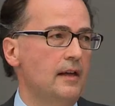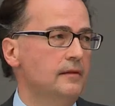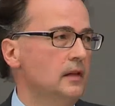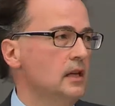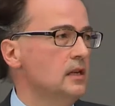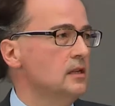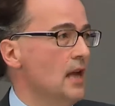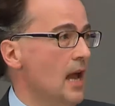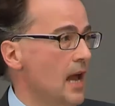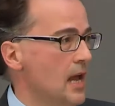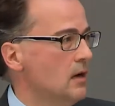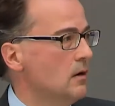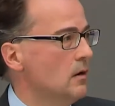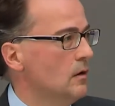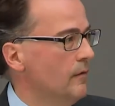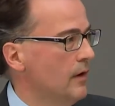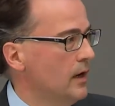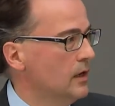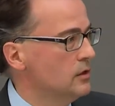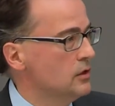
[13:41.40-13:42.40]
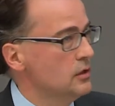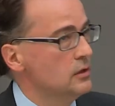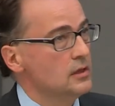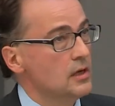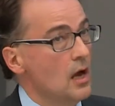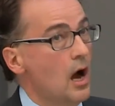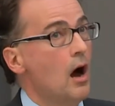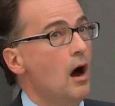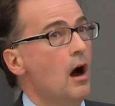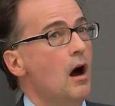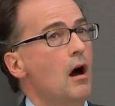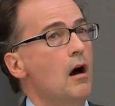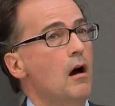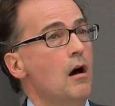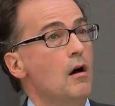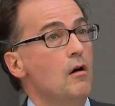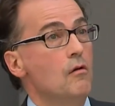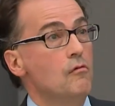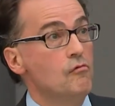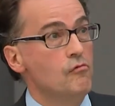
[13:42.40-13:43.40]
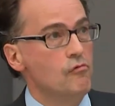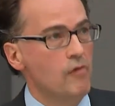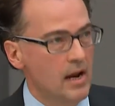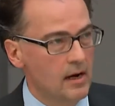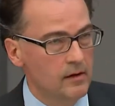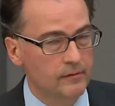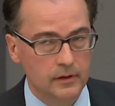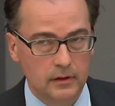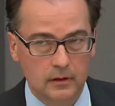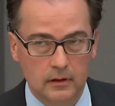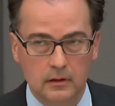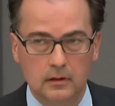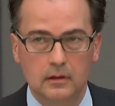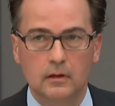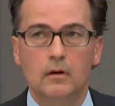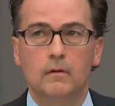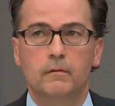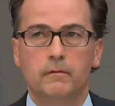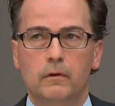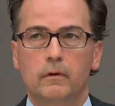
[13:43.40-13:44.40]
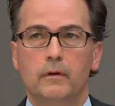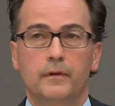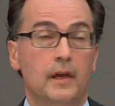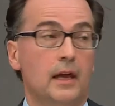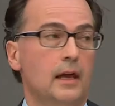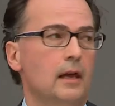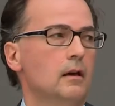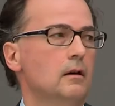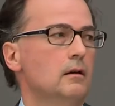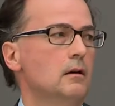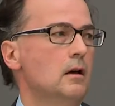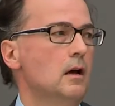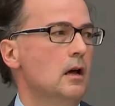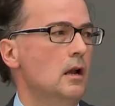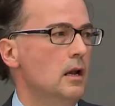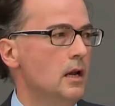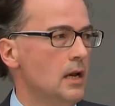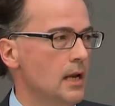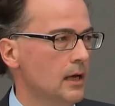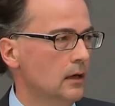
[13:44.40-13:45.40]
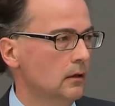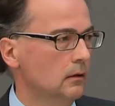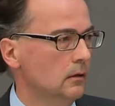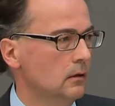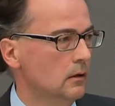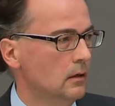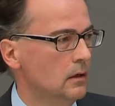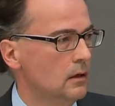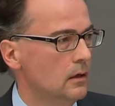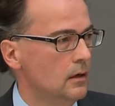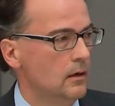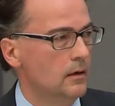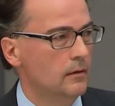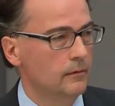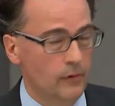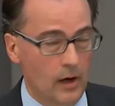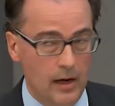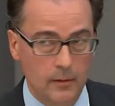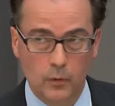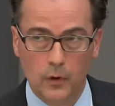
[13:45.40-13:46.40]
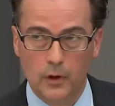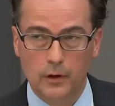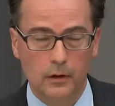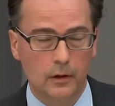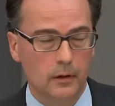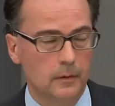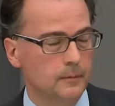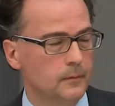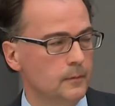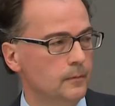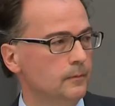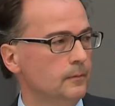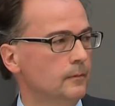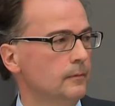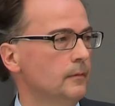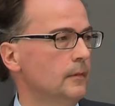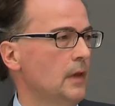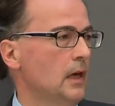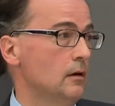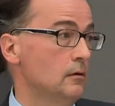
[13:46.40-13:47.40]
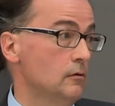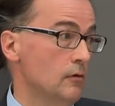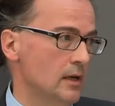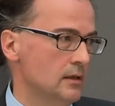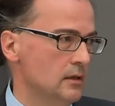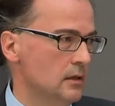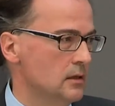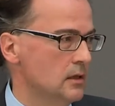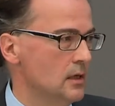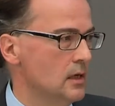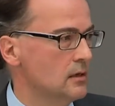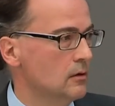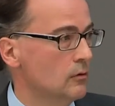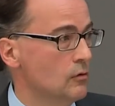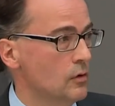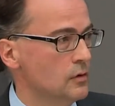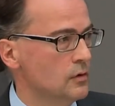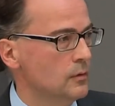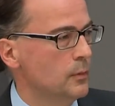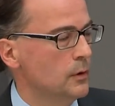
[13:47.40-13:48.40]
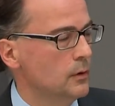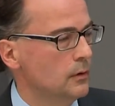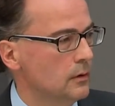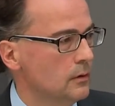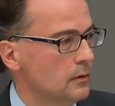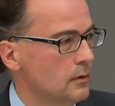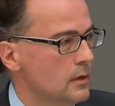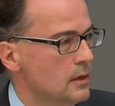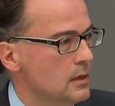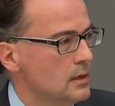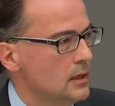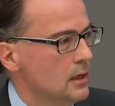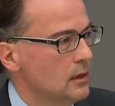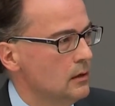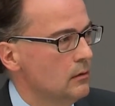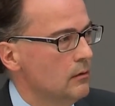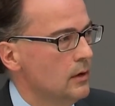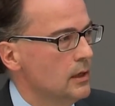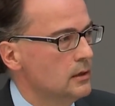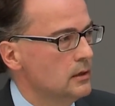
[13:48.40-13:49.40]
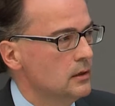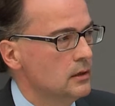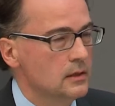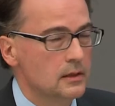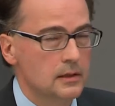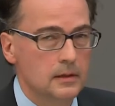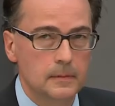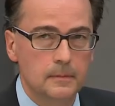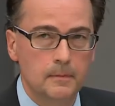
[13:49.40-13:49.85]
these Hague Conventions are relevant for their legal framework that addresses these cross-border situations.